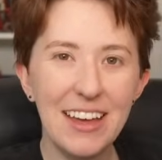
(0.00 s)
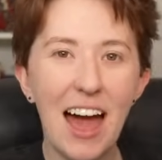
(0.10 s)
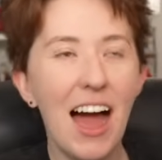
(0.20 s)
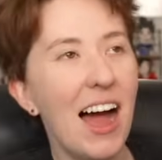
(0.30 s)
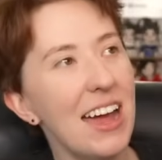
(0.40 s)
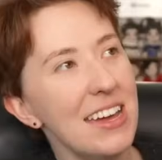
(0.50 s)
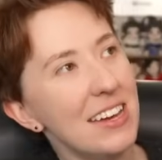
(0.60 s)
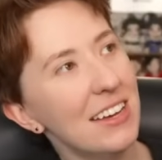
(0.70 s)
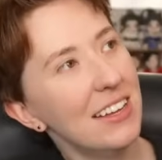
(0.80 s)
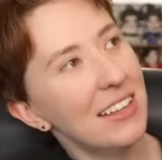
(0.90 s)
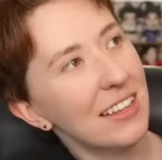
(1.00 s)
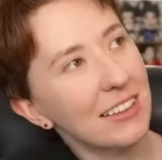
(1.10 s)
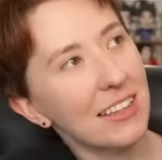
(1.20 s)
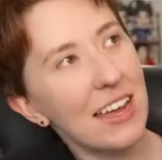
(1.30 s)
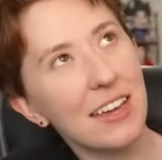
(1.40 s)
I
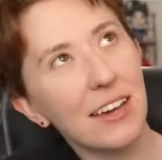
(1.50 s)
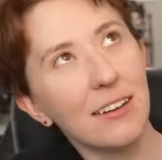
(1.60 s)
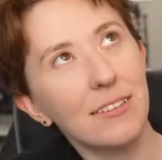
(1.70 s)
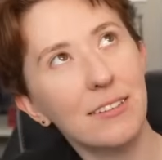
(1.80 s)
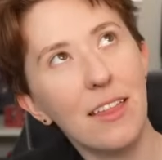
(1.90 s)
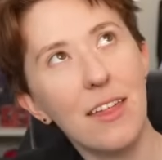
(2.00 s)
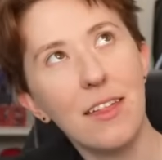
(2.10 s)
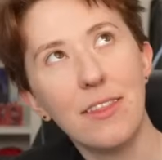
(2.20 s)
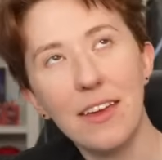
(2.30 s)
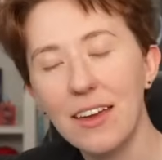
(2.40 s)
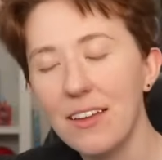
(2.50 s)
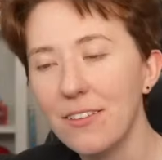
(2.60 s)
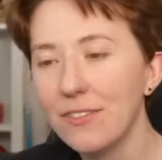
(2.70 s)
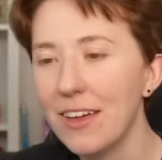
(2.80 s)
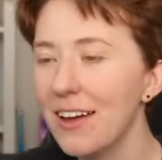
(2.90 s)
like thinking
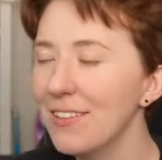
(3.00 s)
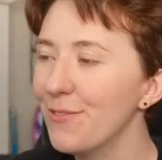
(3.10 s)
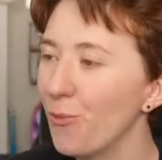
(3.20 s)
that